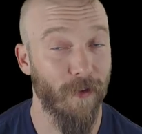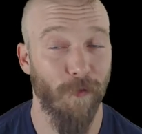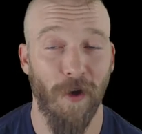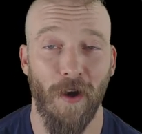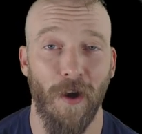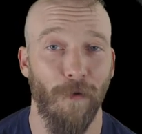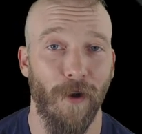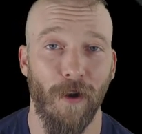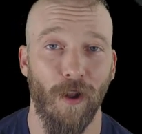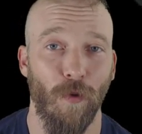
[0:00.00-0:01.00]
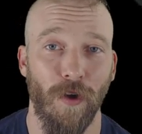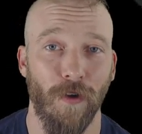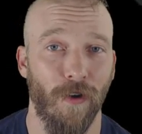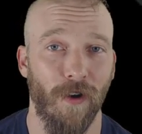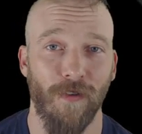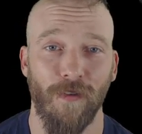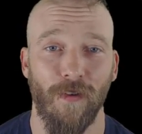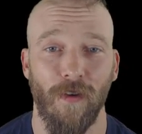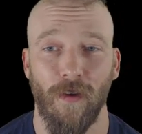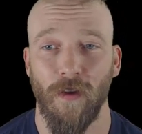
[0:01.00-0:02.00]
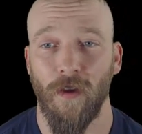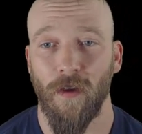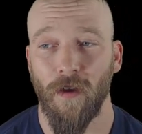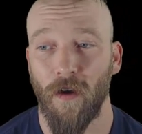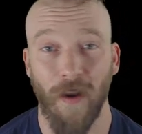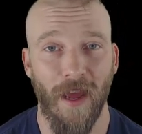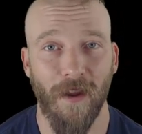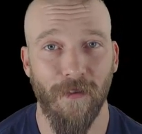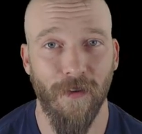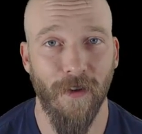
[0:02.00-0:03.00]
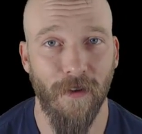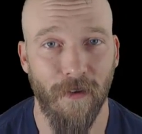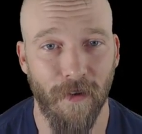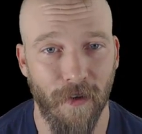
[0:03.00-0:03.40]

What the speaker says: somehow I ran all the way across on accident.